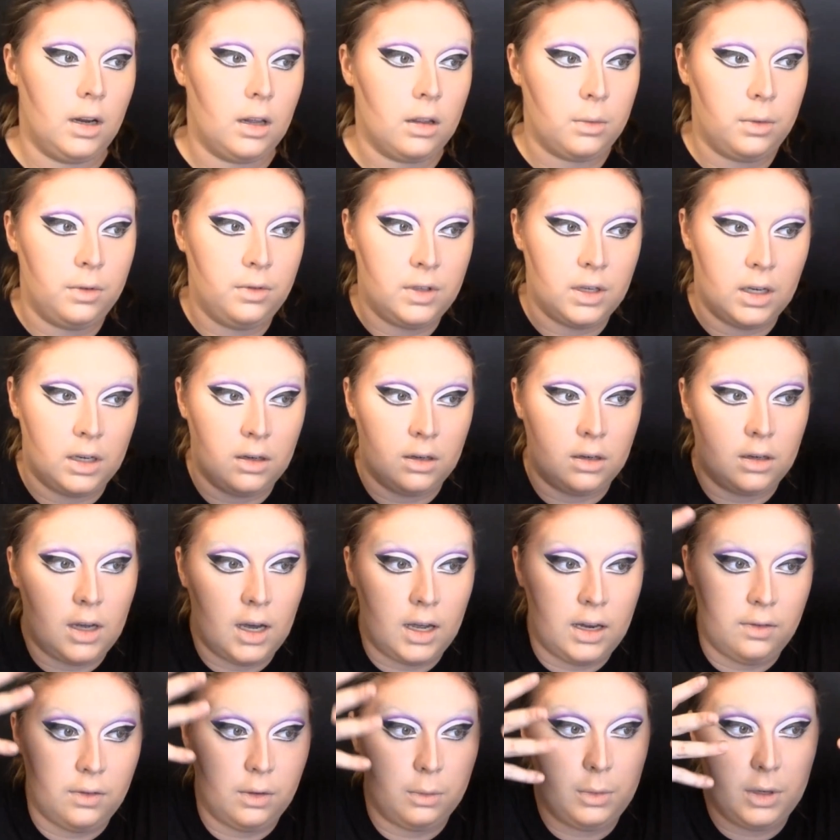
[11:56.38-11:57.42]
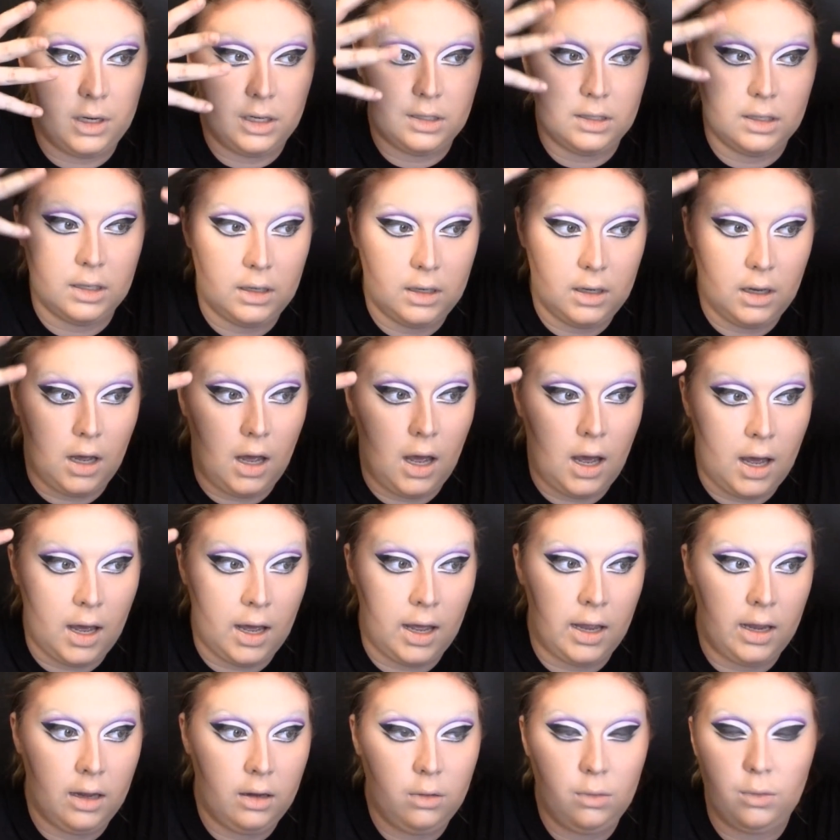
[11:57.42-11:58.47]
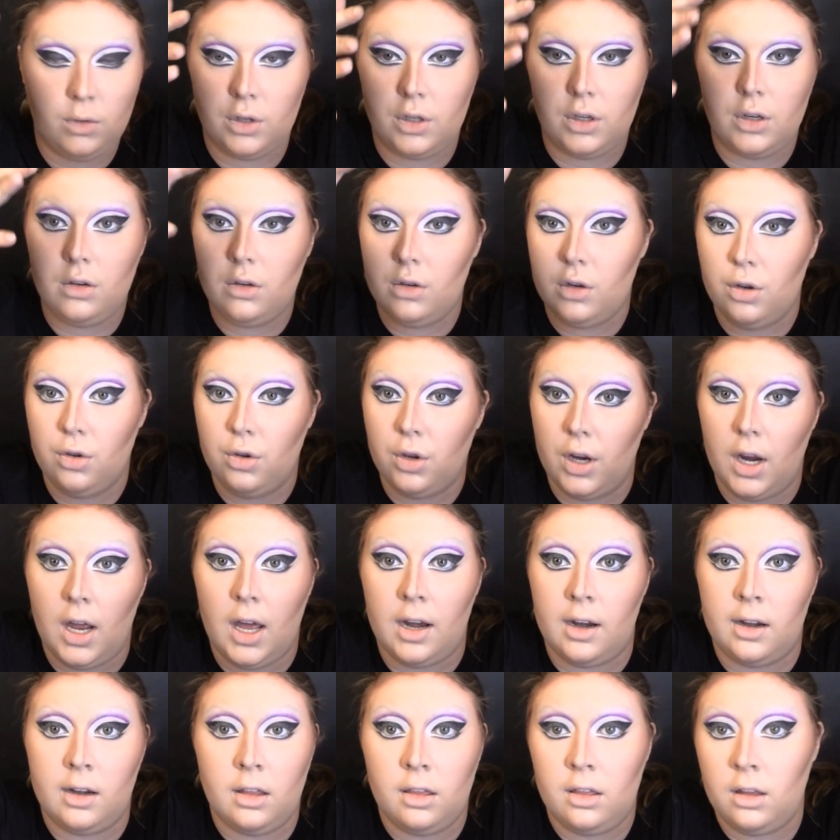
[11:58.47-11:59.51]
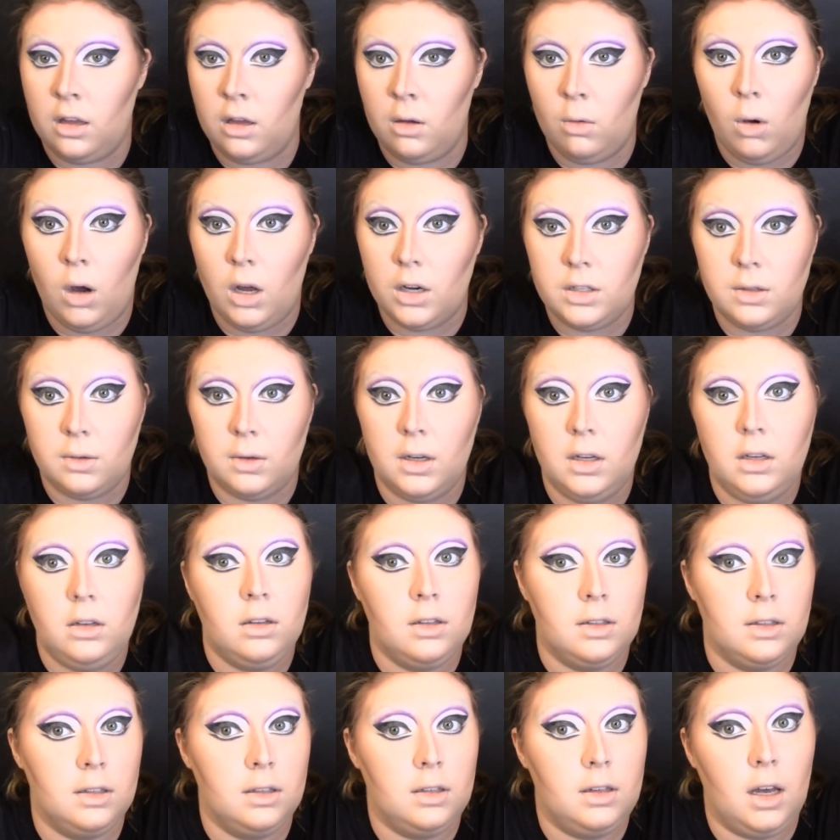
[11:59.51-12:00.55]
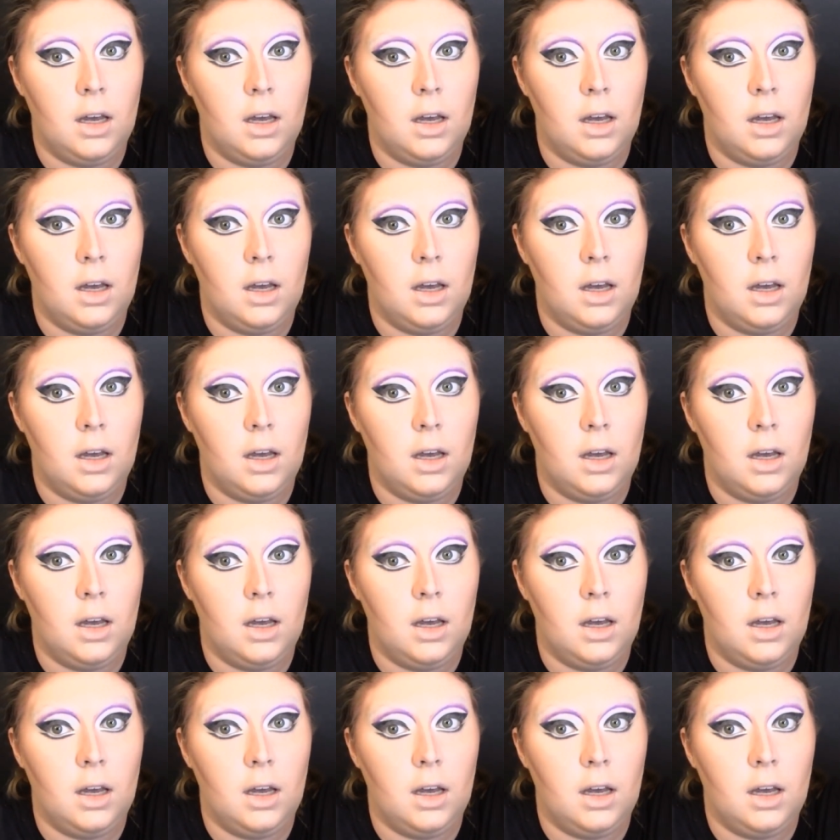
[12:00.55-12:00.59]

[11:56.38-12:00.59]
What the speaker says: Now that we've done kind of a basic eye, which you can add anything you want to it, this is